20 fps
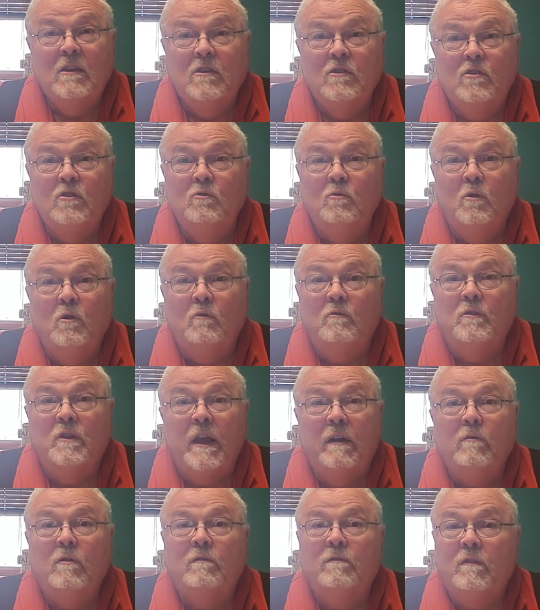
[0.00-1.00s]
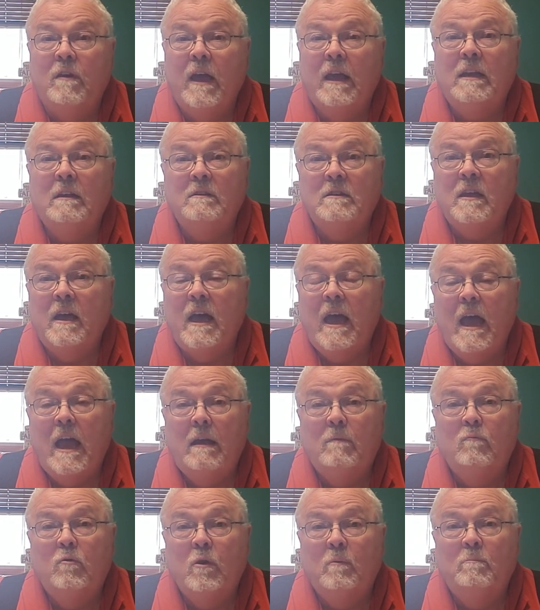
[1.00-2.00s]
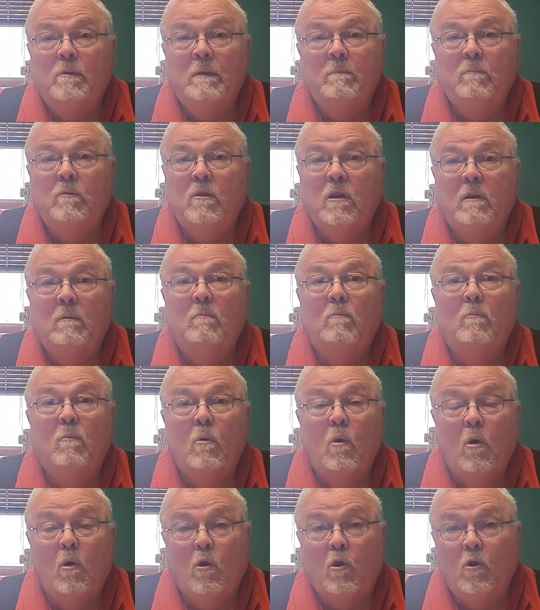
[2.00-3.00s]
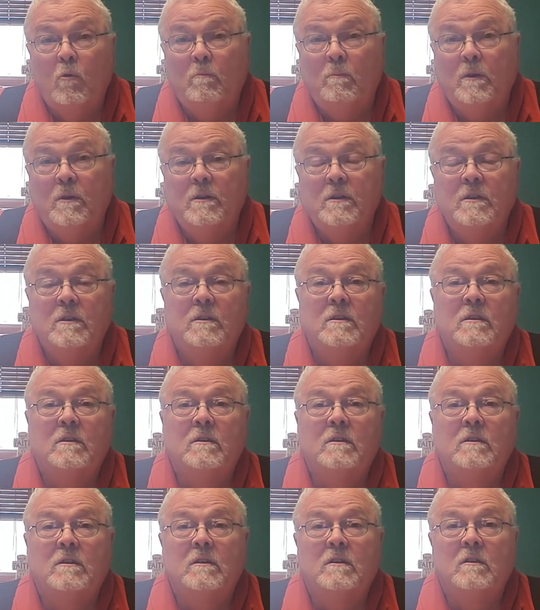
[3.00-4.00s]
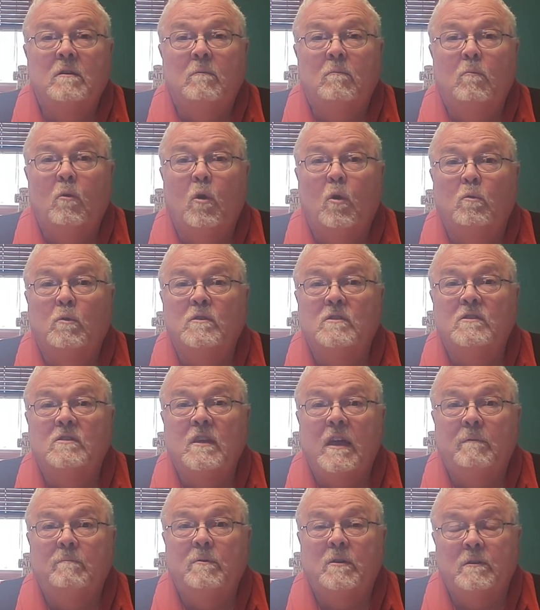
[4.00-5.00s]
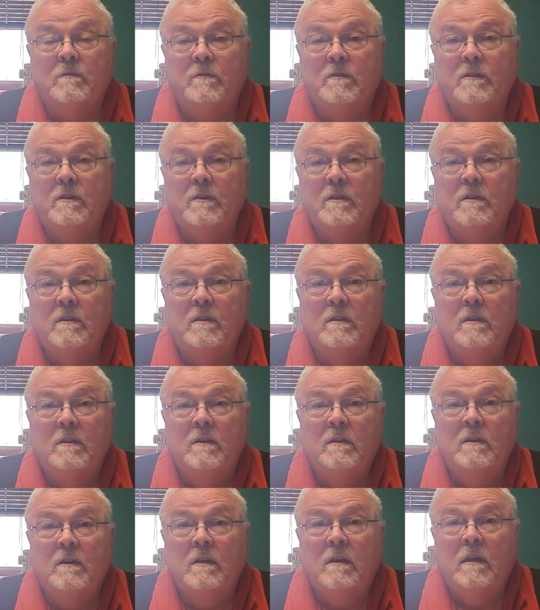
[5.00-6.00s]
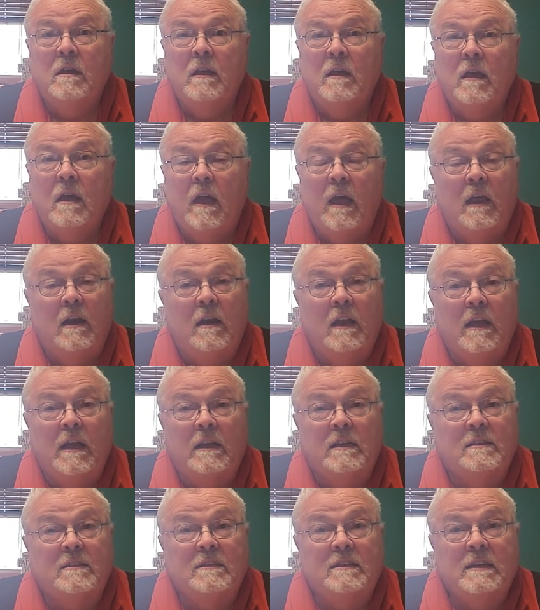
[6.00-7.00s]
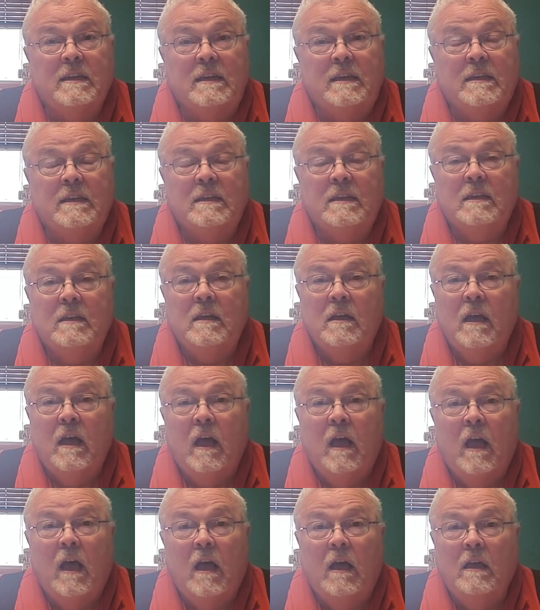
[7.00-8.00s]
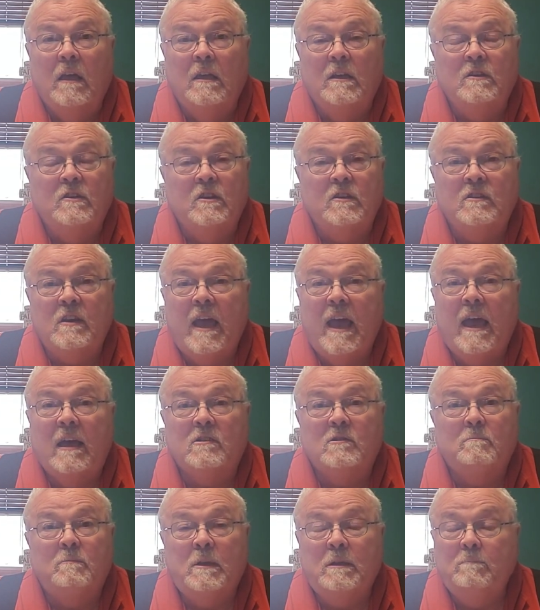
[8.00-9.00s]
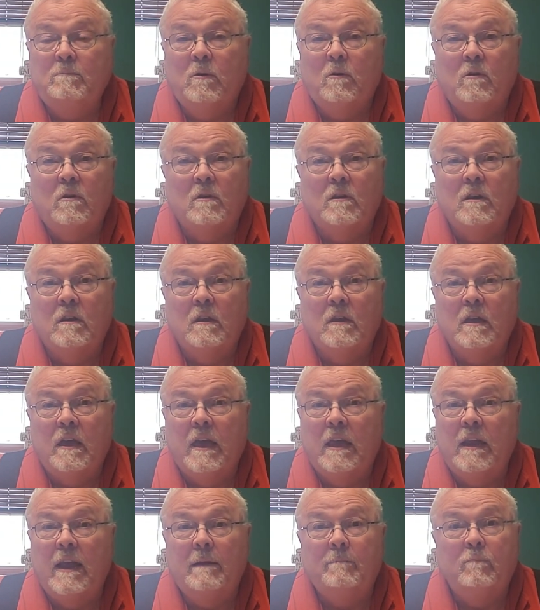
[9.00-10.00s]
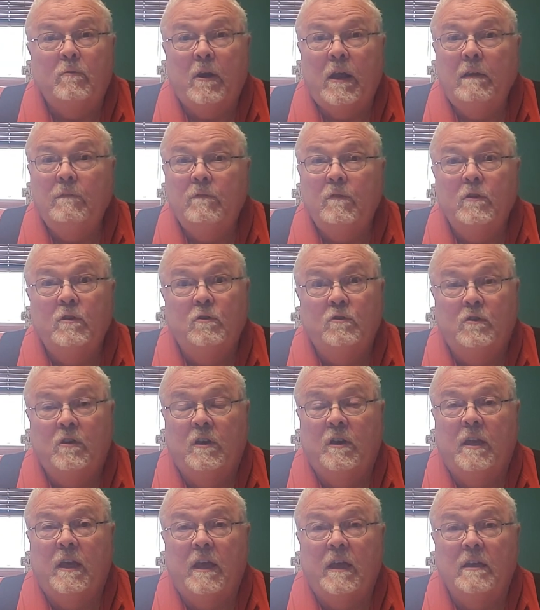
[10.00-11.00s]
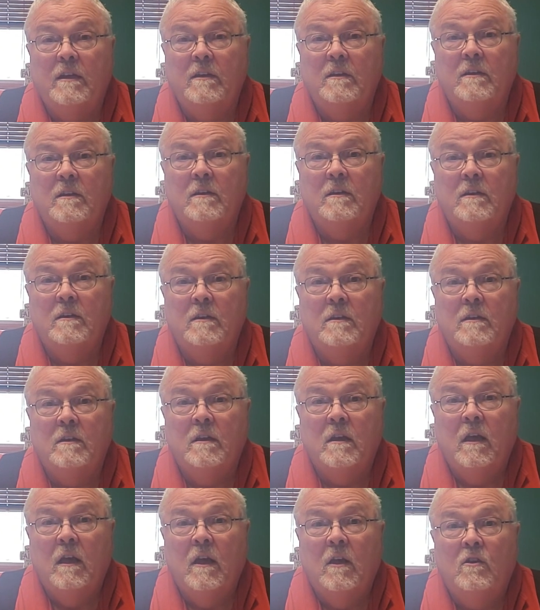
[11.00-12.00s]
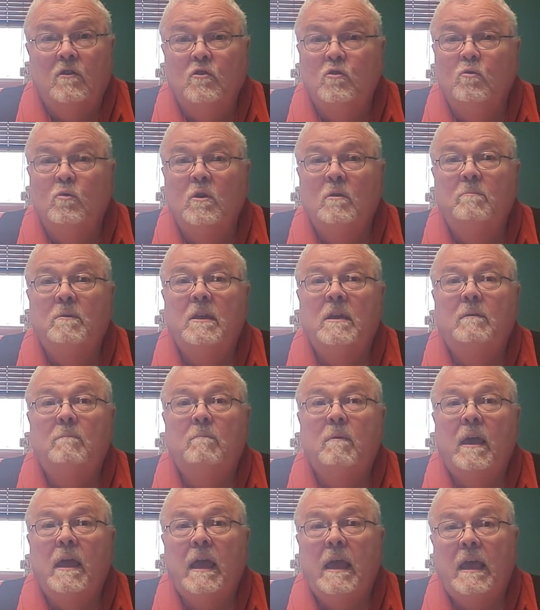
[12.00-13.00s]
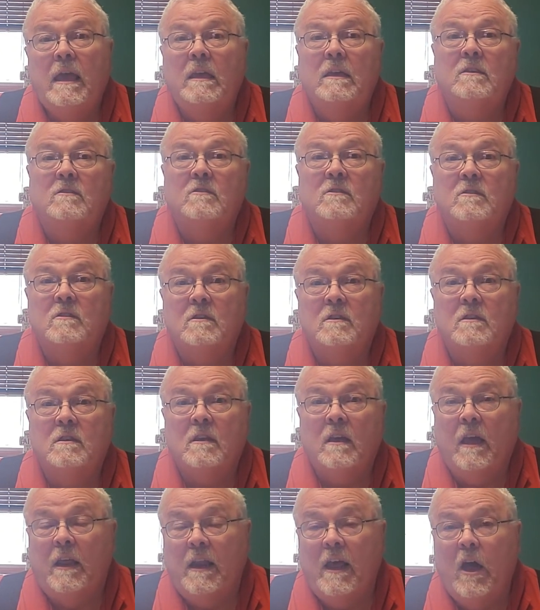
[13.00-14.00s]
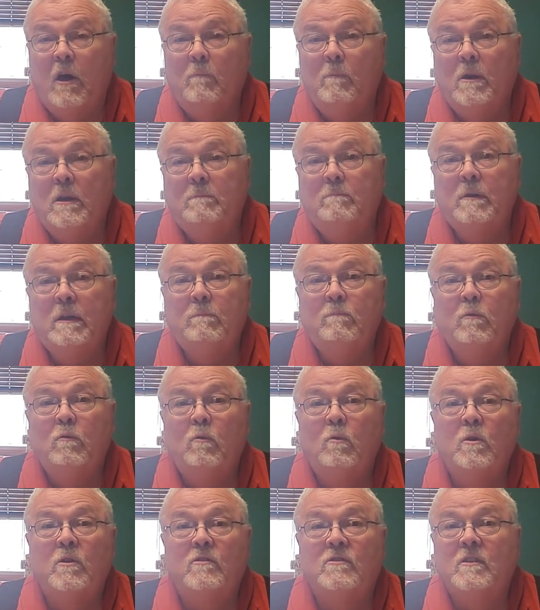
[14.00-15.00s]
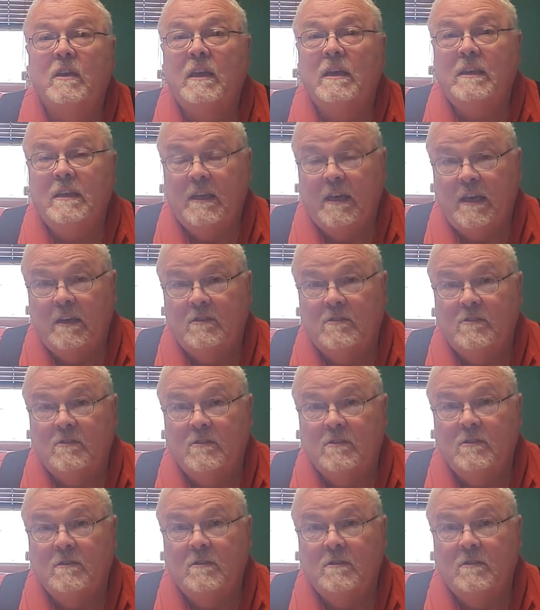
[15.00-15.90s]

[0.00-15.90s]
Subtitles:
you will never find a time where people are more open, more receptive. And like I said, and just ask people, can I pray for you today? You will be amazed at how many people will say yes